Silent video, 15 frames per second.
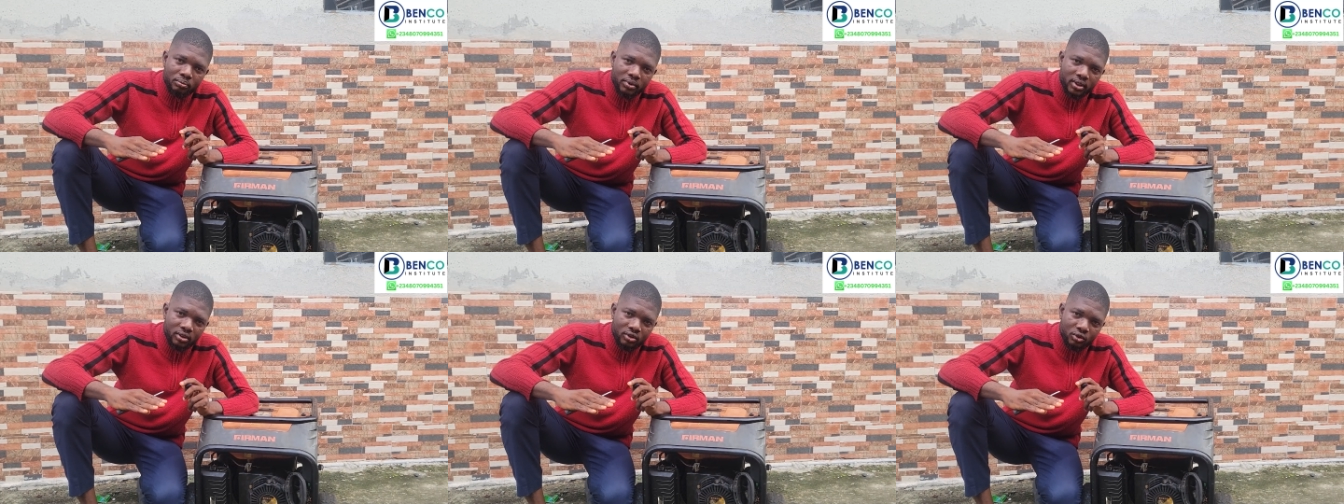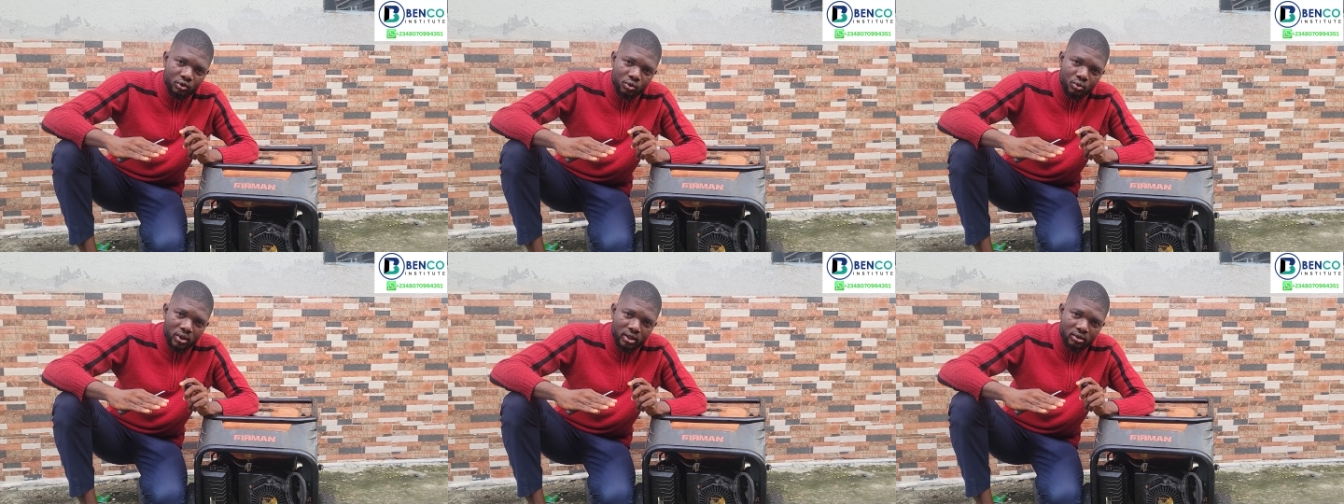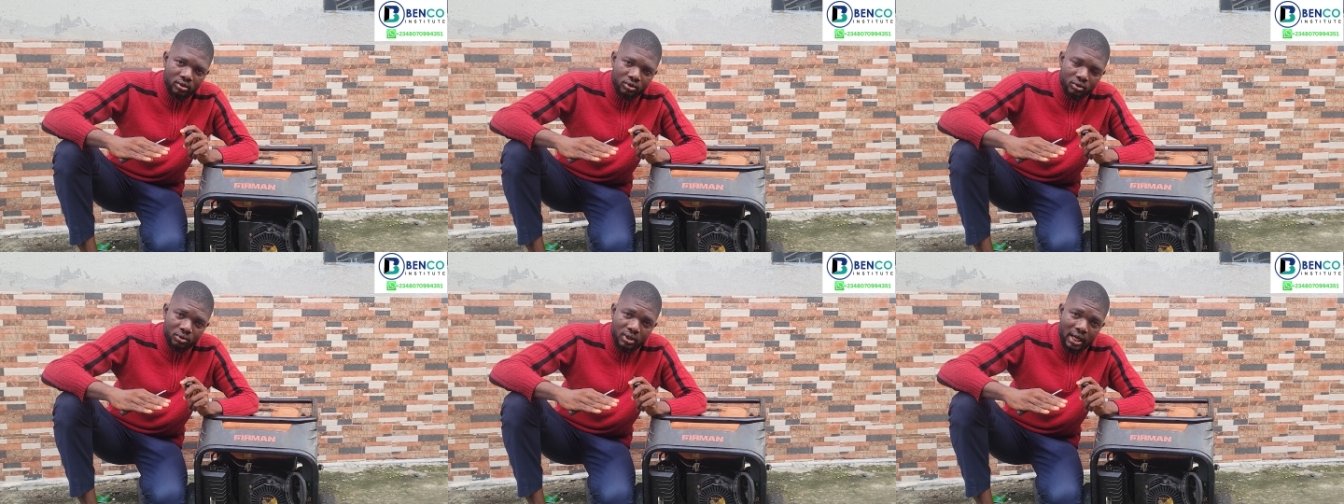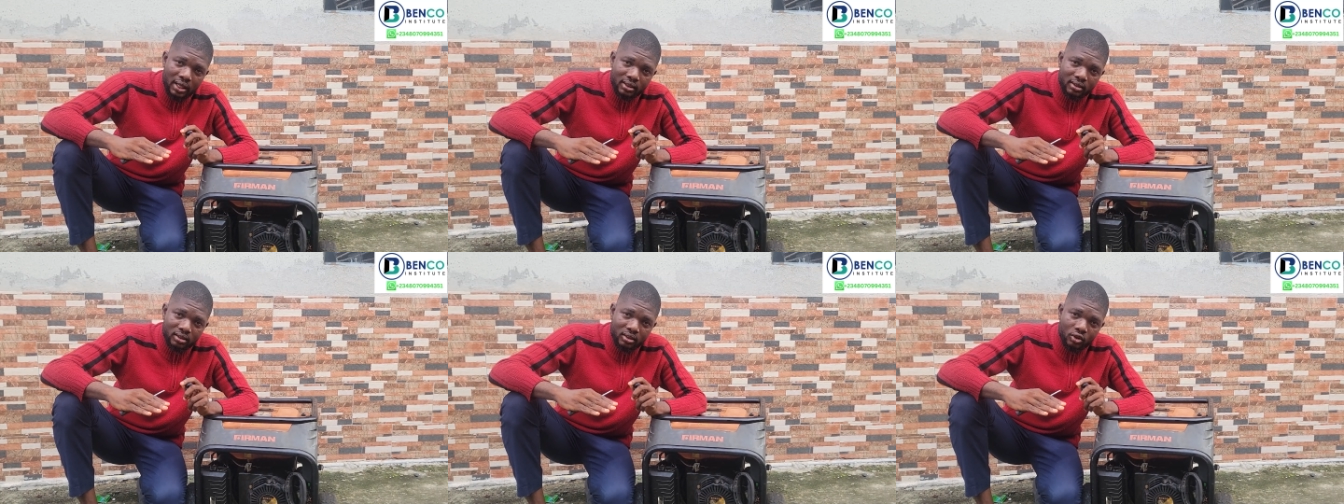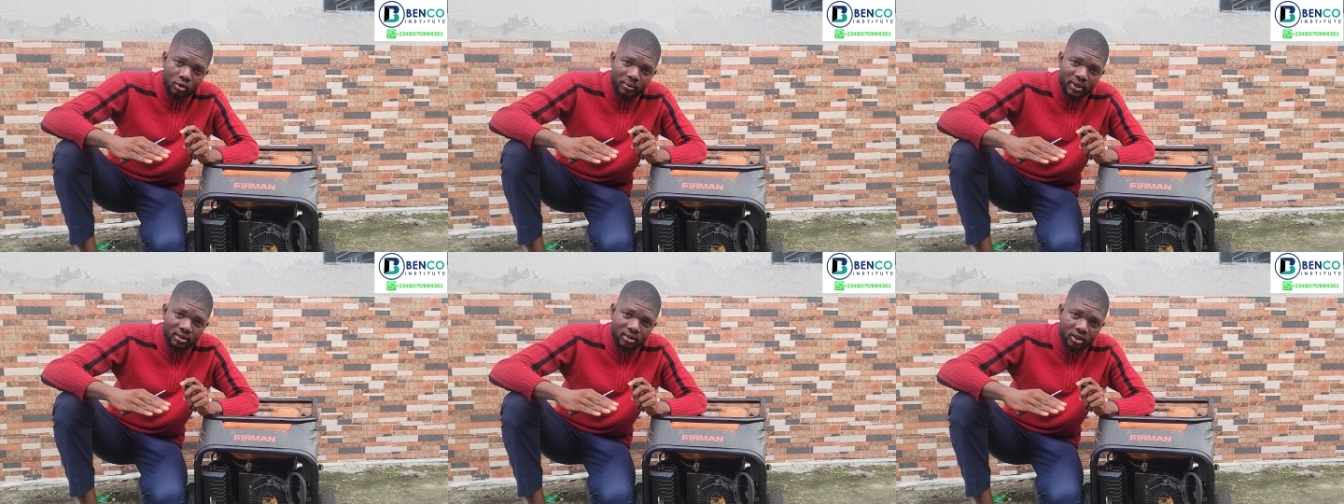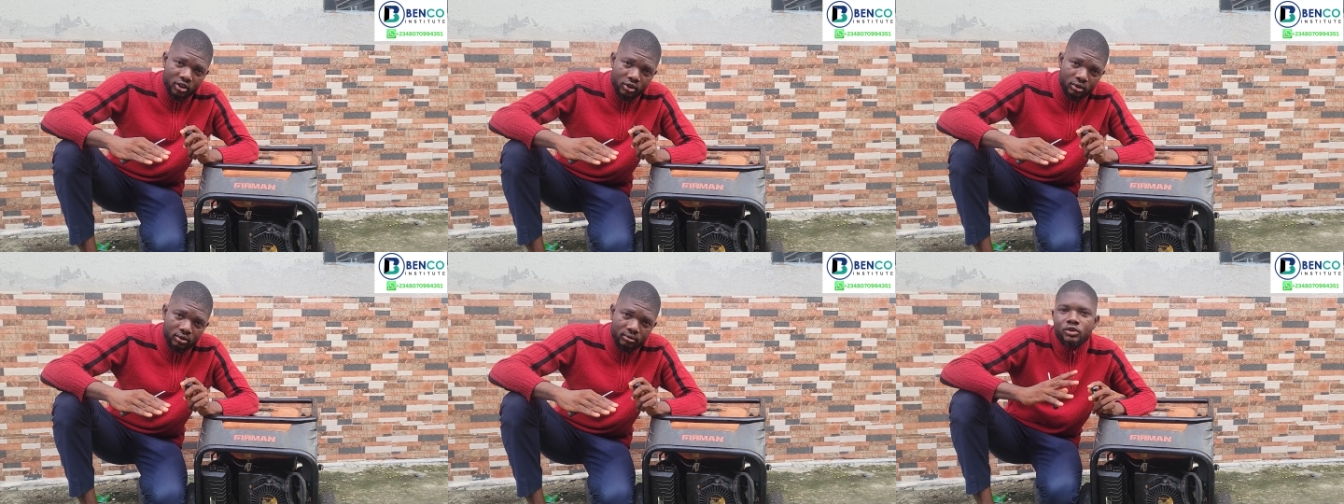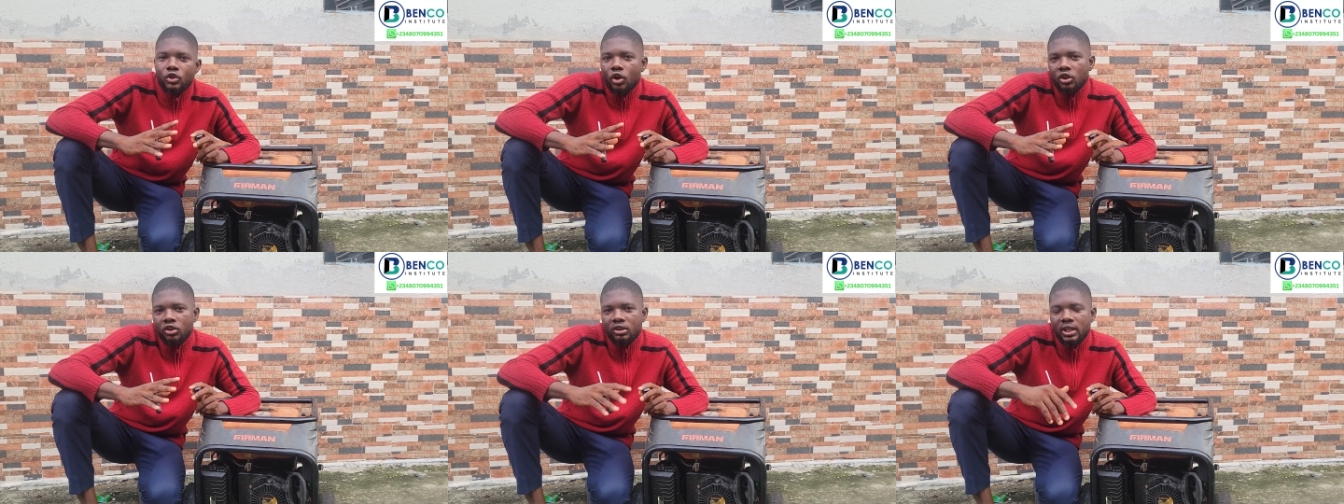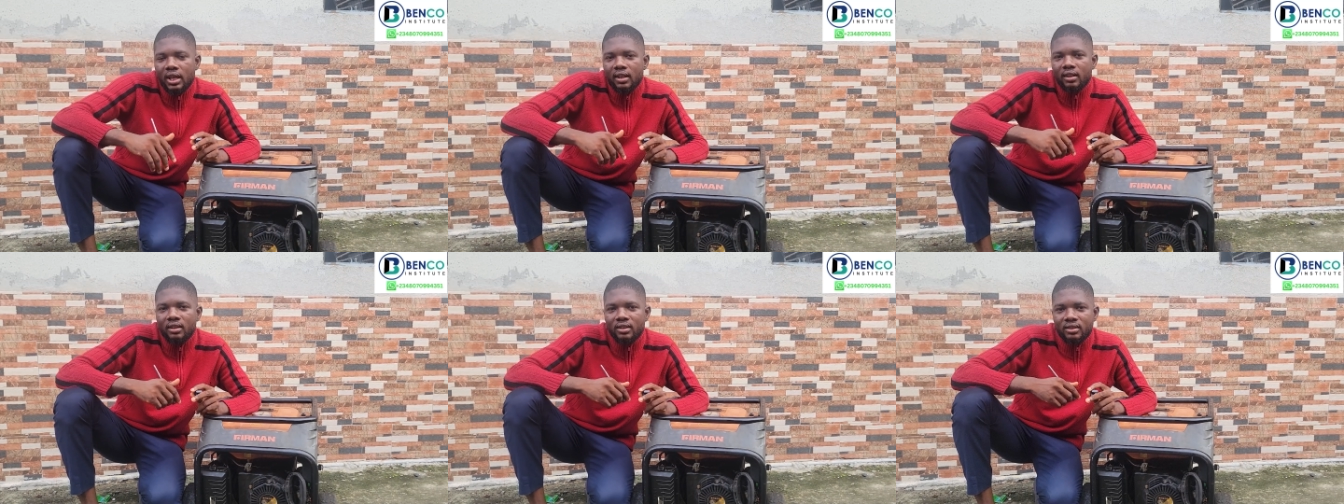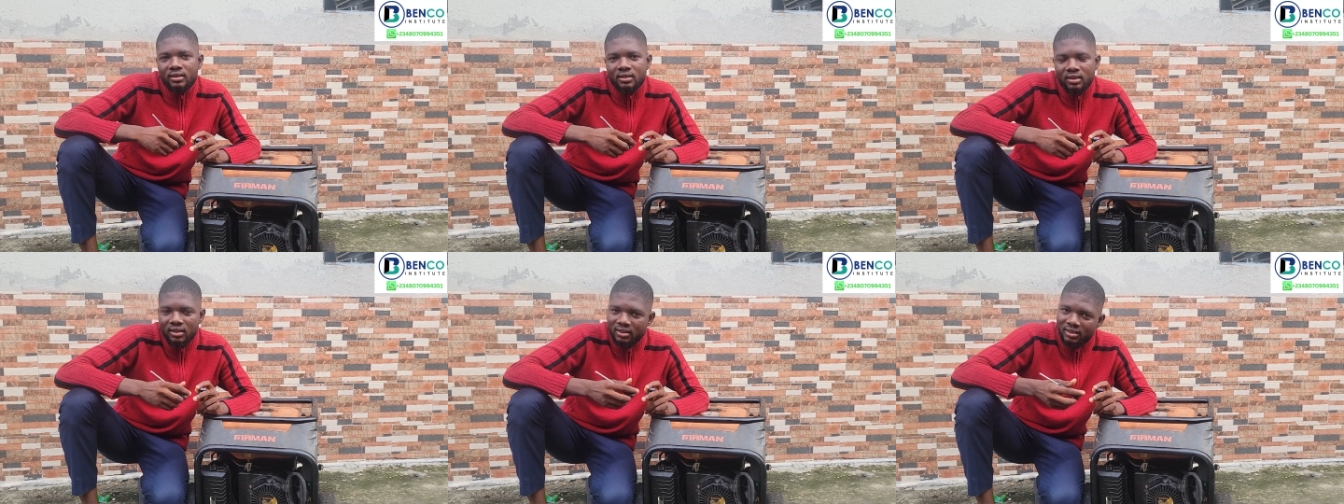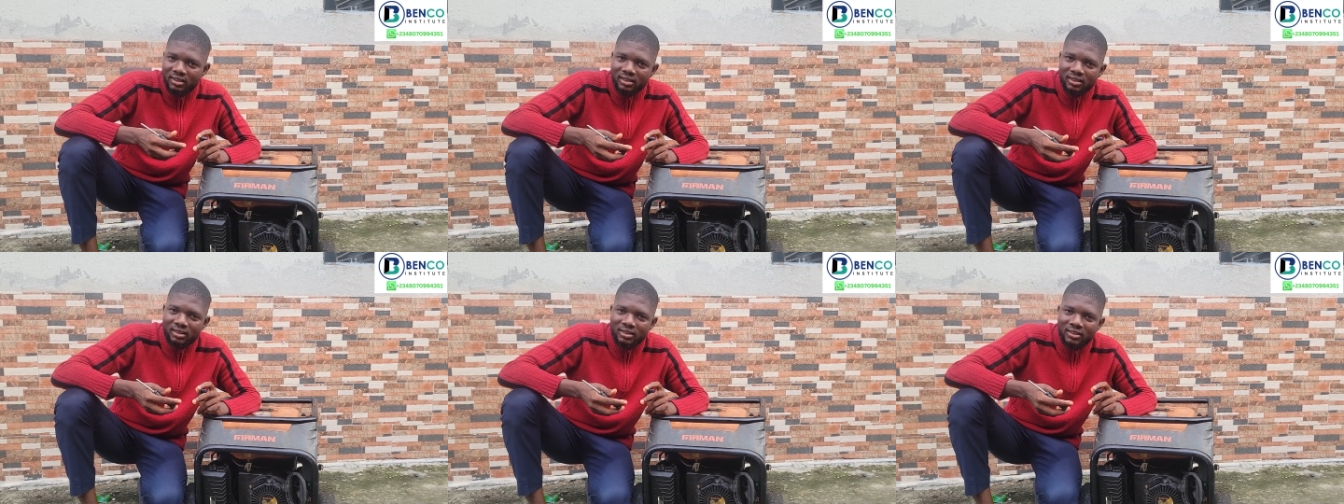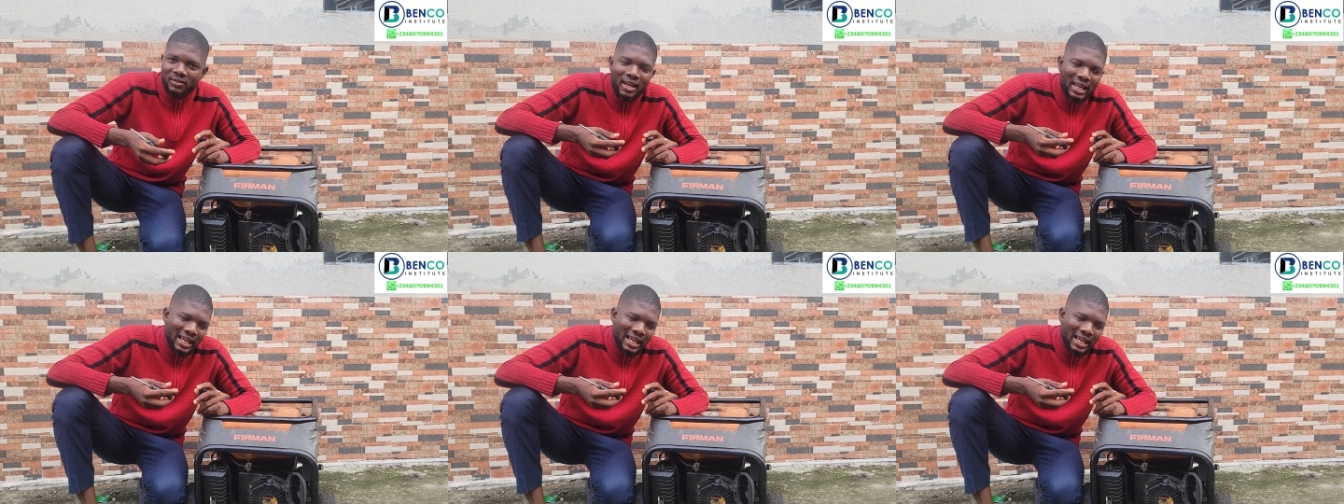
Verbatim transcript: please do well to ask in the comment section. Third on our list is this.